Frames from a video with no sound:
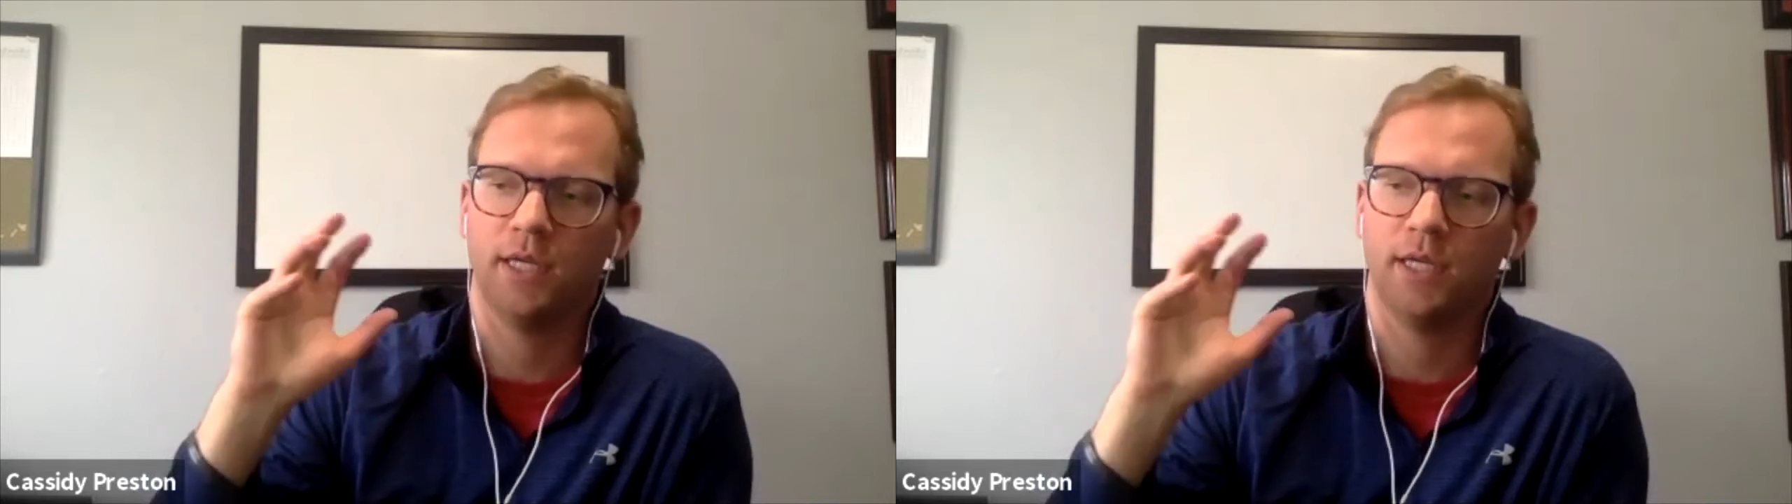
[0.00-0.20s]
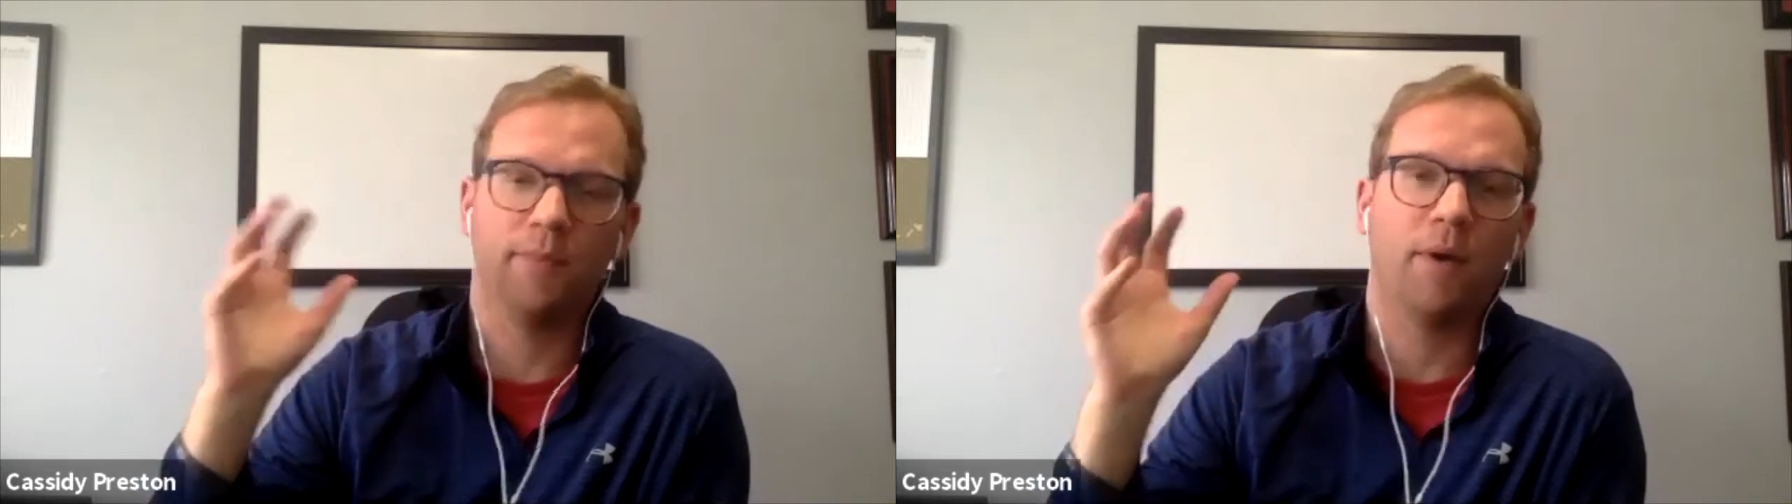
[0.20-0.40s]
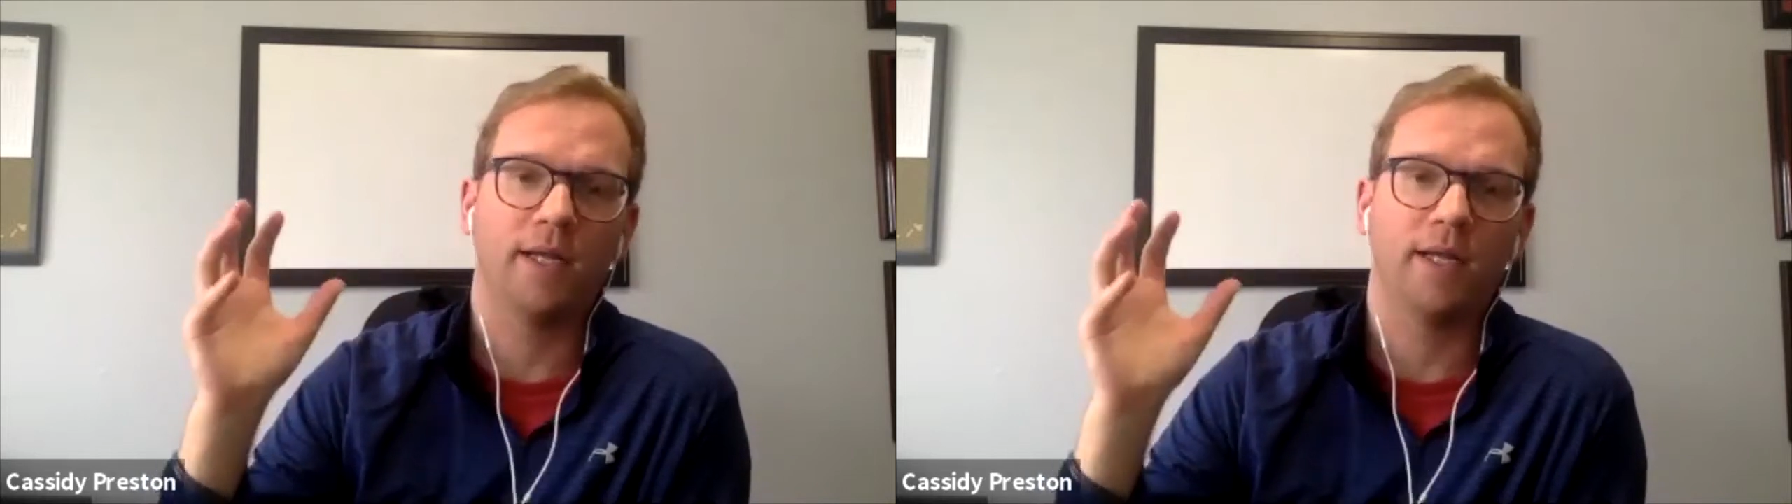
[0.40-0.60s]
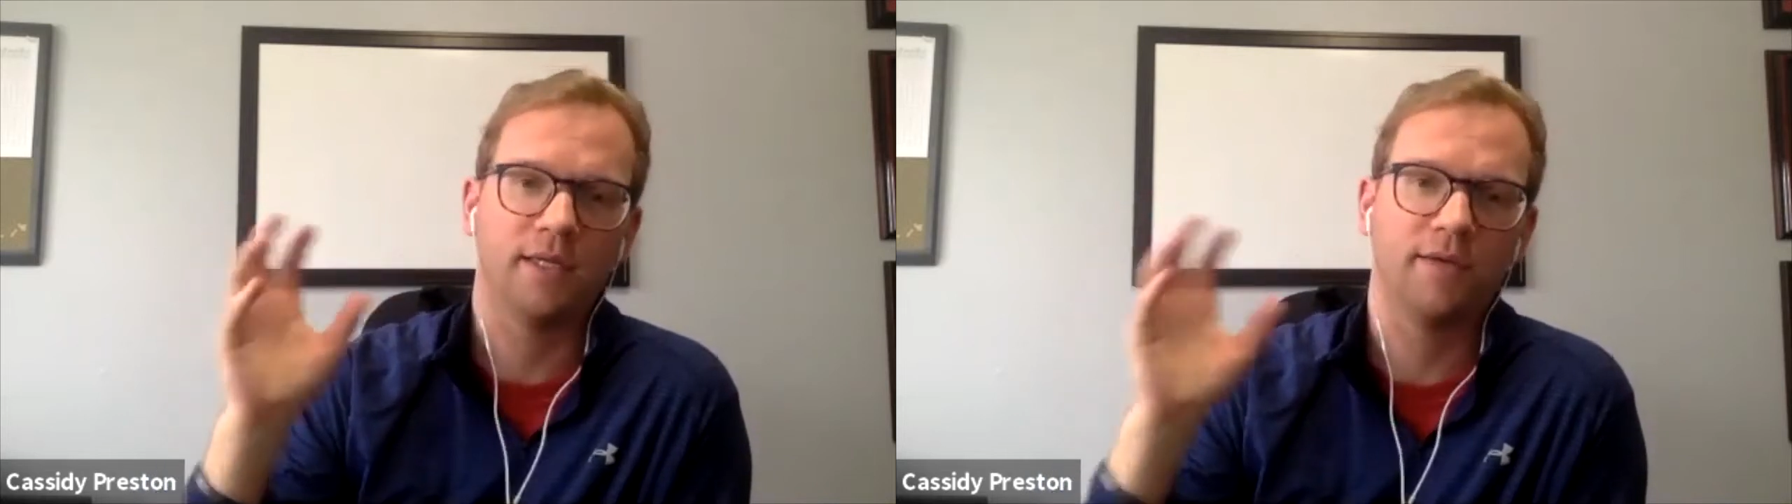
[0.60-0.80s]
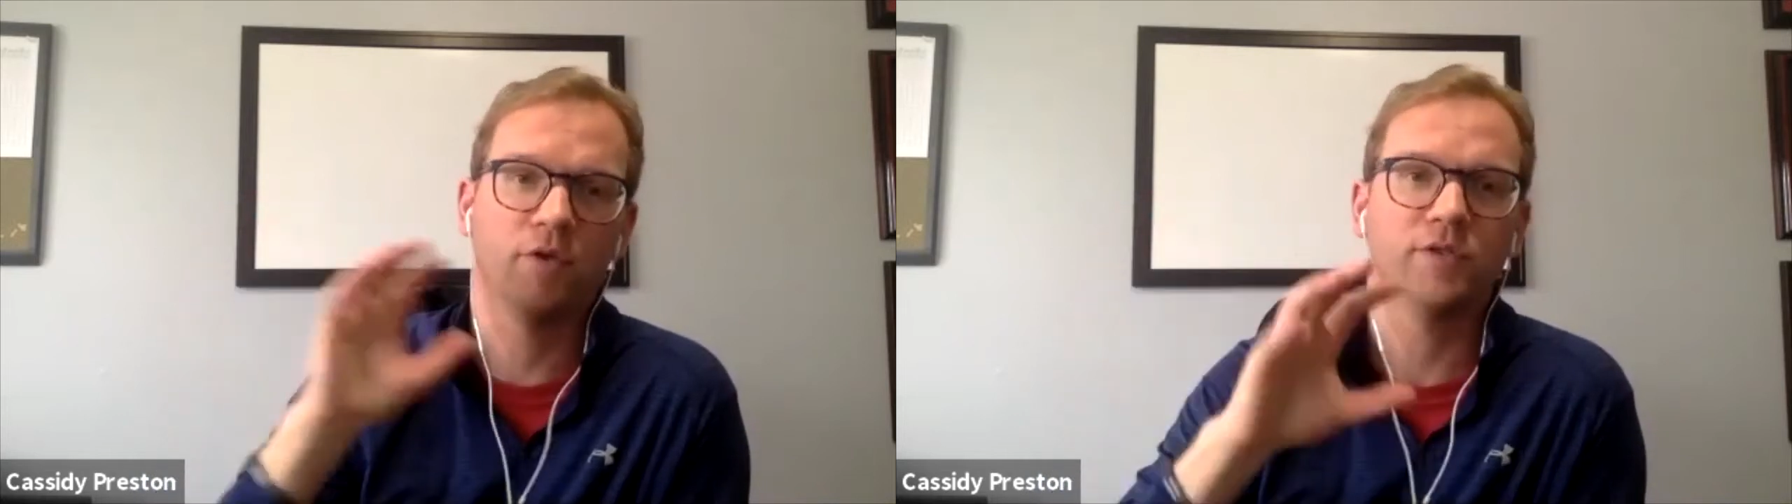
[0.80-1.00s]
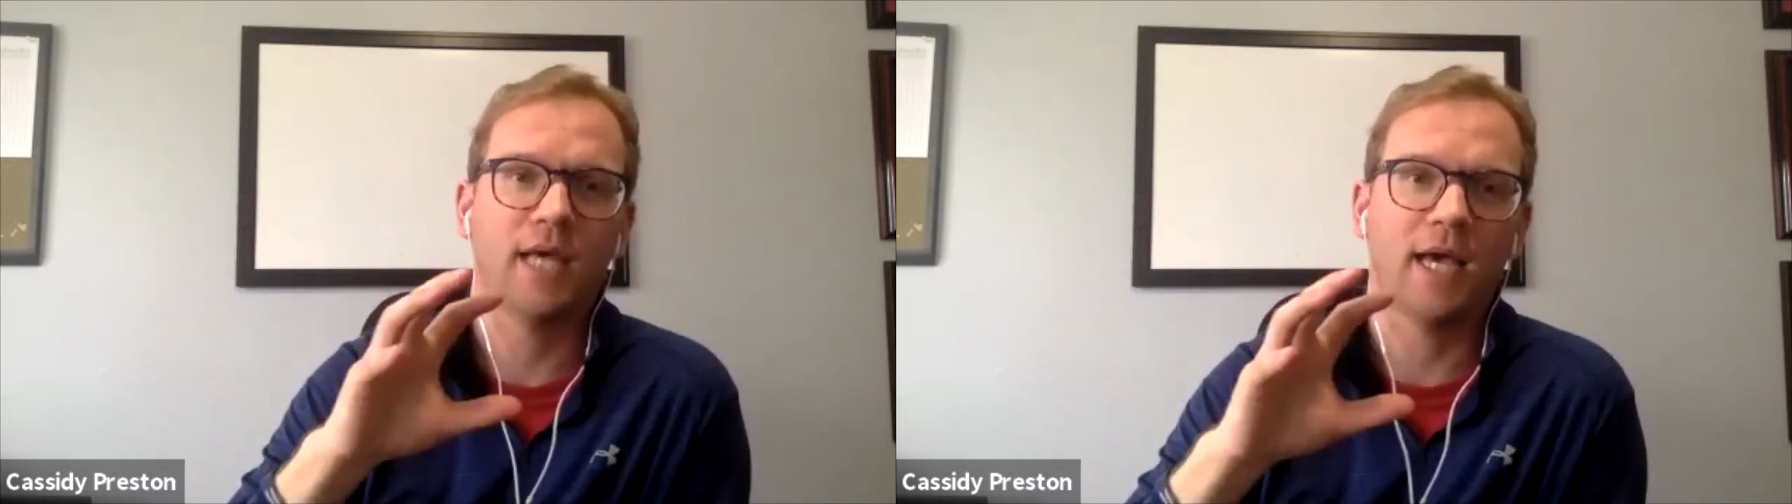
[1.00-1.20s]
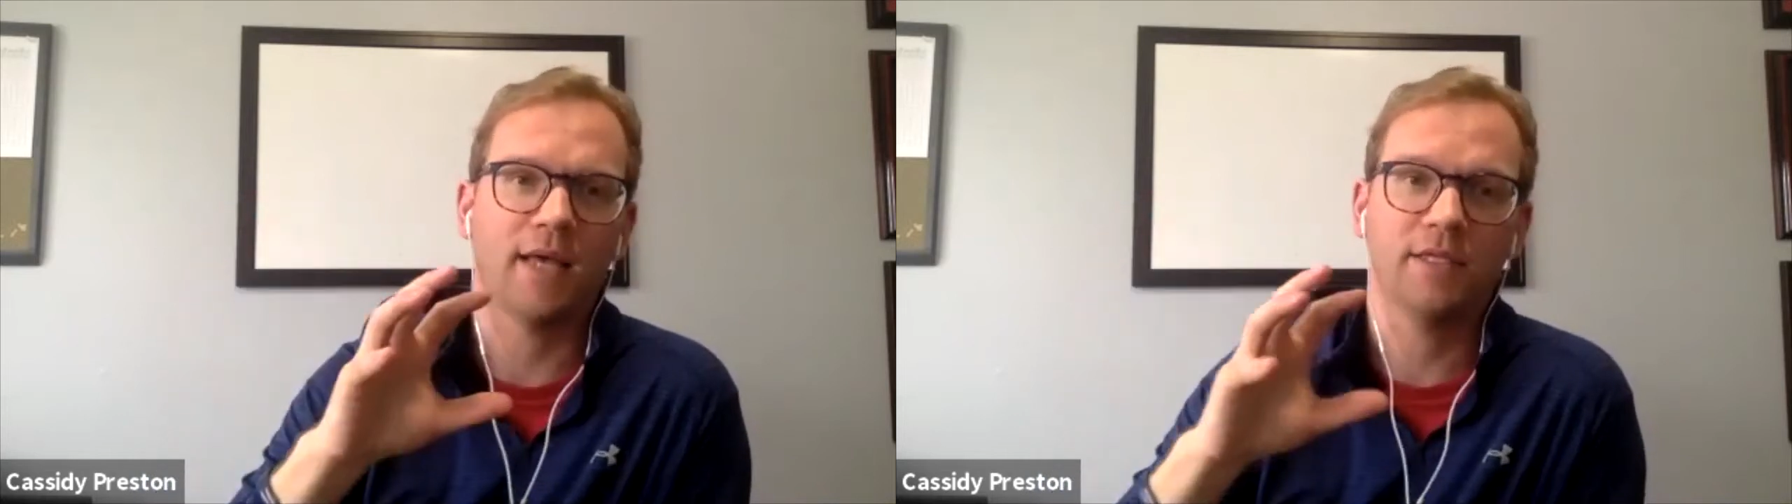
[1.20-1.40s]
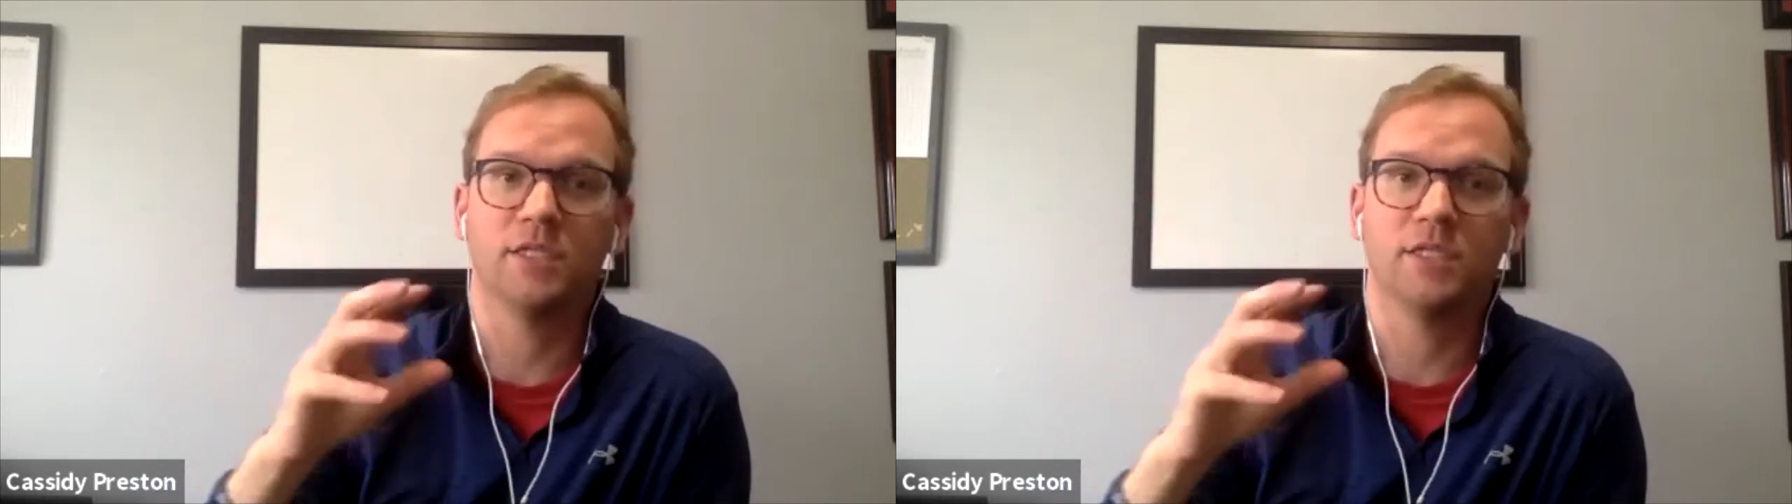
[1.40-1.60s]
and the mindset of those athletes,